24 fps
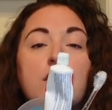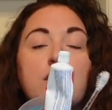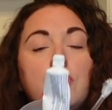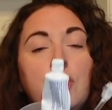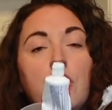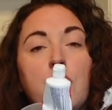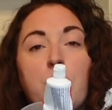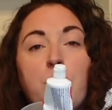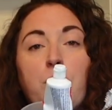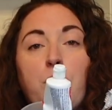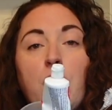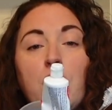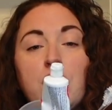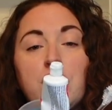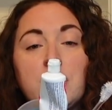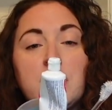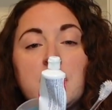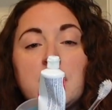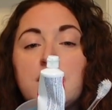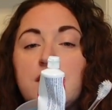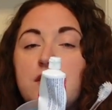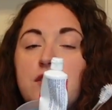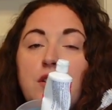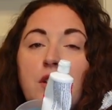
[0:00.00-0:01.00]

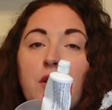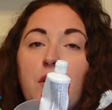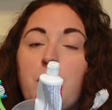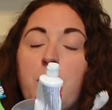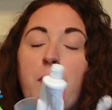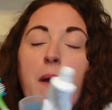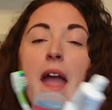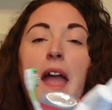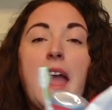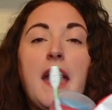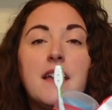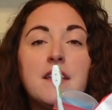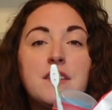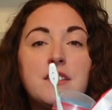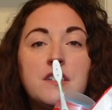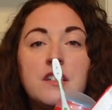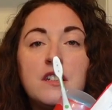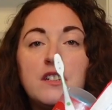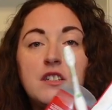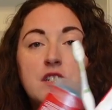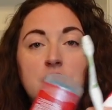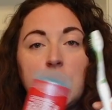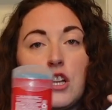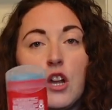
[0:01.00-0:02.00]
toothbrushes,
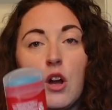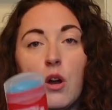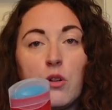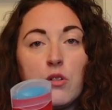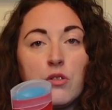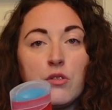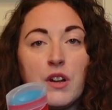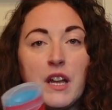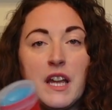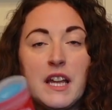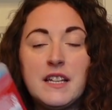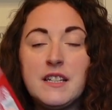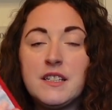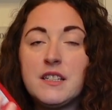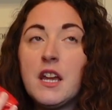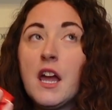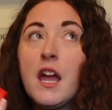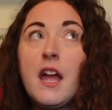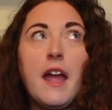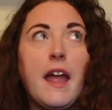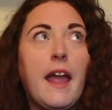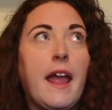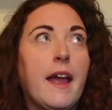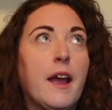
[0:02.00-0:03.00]
toothpaste, deodorant,
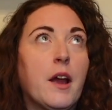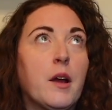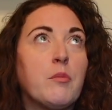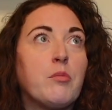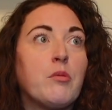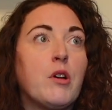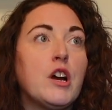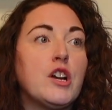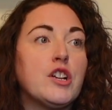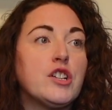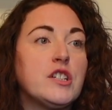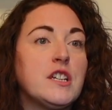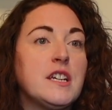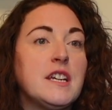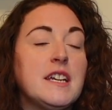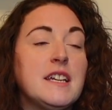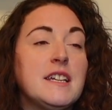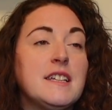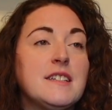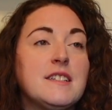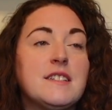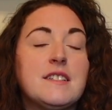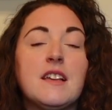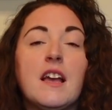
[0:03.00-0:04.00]

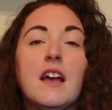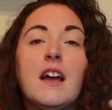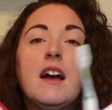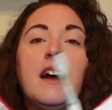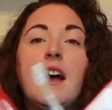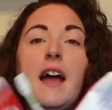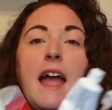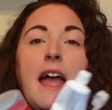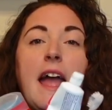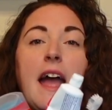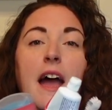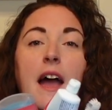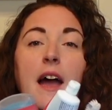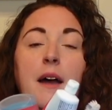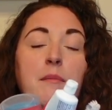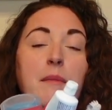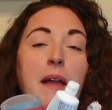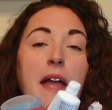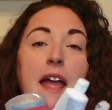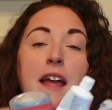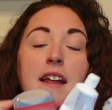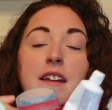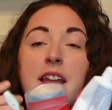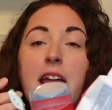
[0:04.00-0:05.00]
hairbrushes,
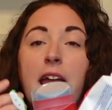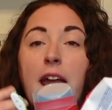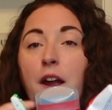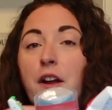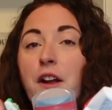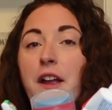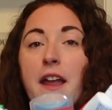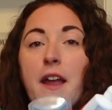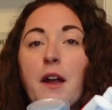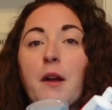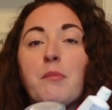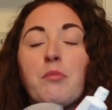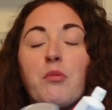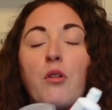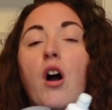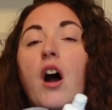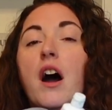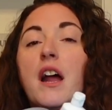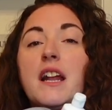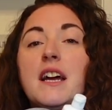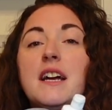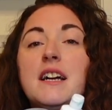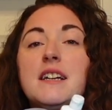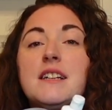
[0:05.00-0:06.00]
and hair care
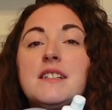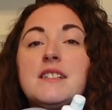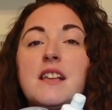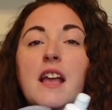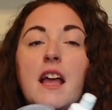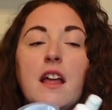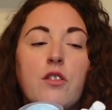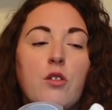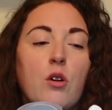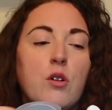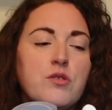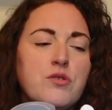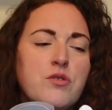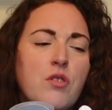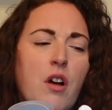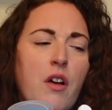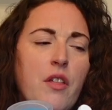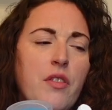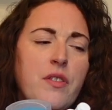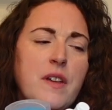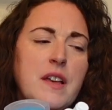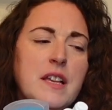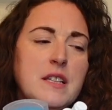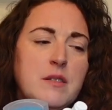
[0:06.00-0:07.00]
products. Those are
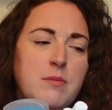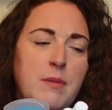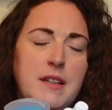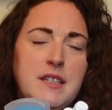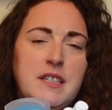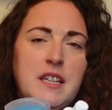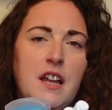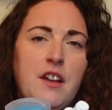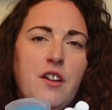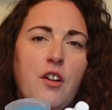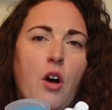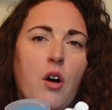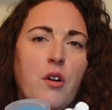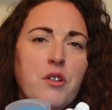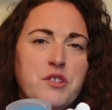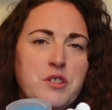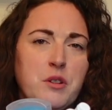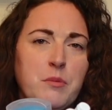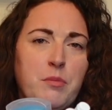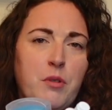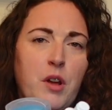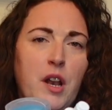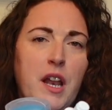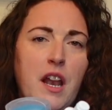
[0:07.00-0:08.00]
all things we tend to
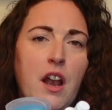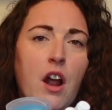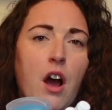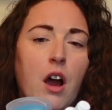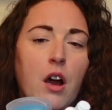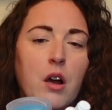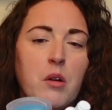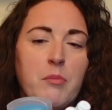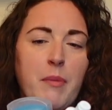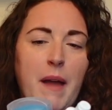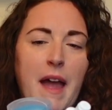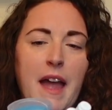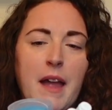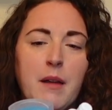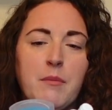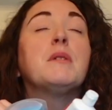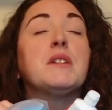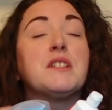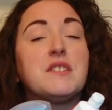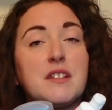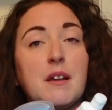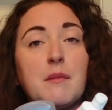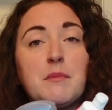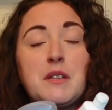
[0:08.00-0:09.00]
also put in our bag,
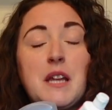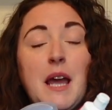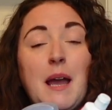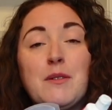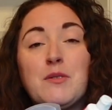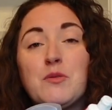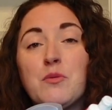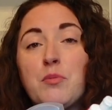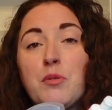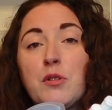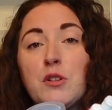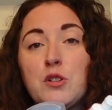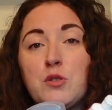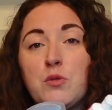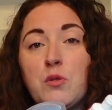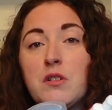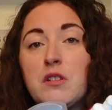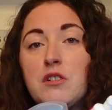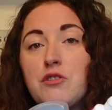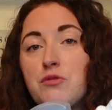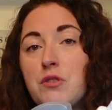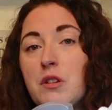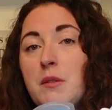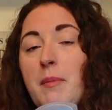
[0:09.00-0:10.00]
but sometimes we put a
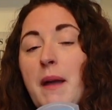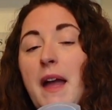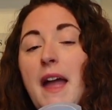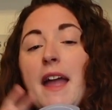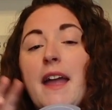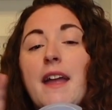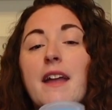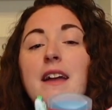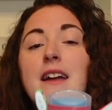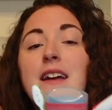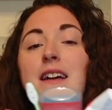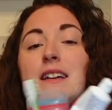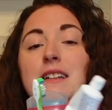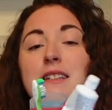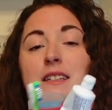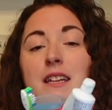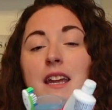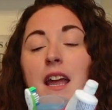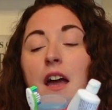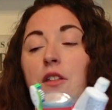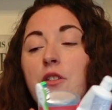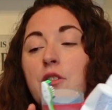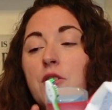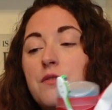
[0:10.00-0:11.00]
toiletry bag
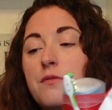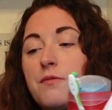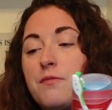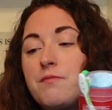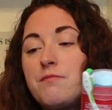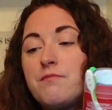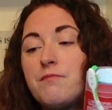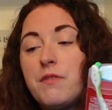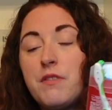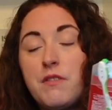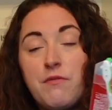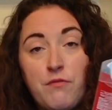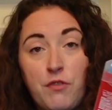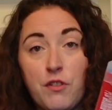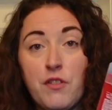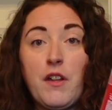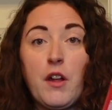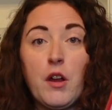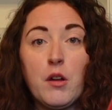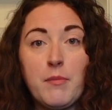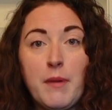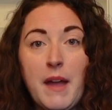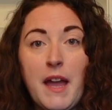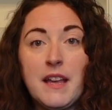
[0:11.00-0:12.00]
together for
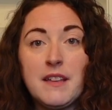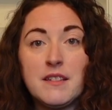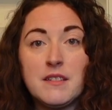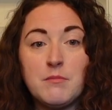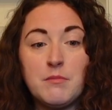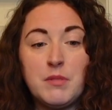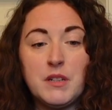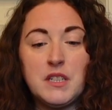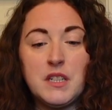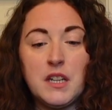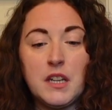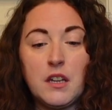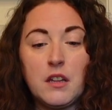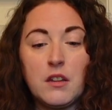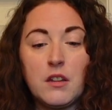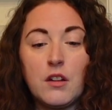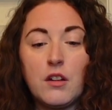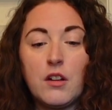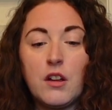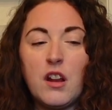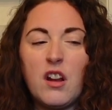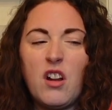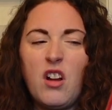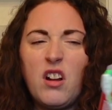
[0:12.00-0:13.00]
their bags in
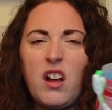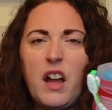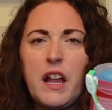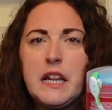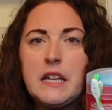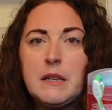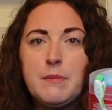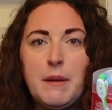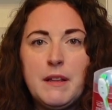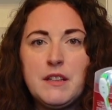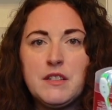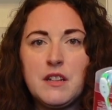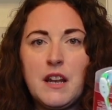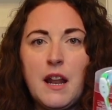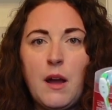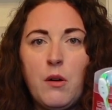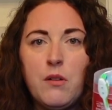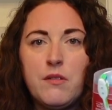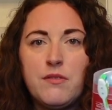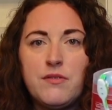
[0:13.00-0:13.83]
particular. It all kind of depends on how it